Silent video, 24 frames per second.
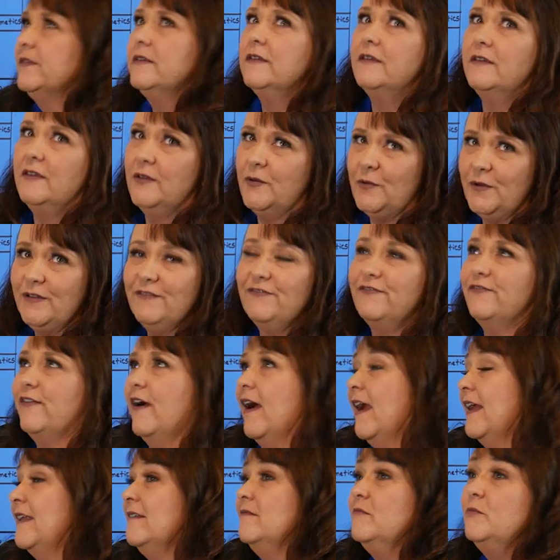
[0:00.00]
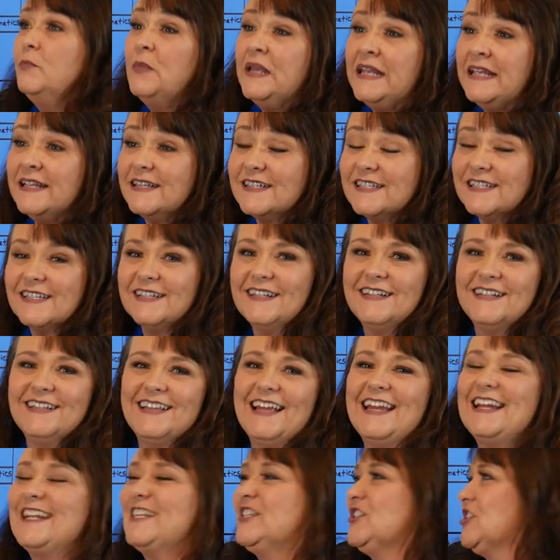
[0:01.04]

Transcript: you would find meat like